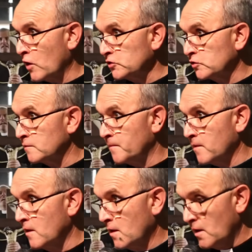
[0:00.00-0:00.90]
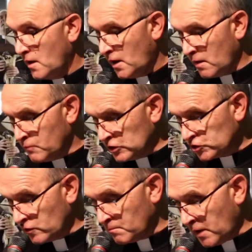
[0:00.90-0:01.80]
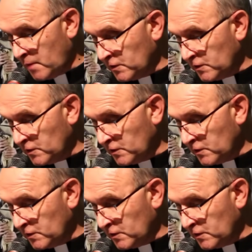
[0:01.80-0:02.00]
recounting their adventures, catching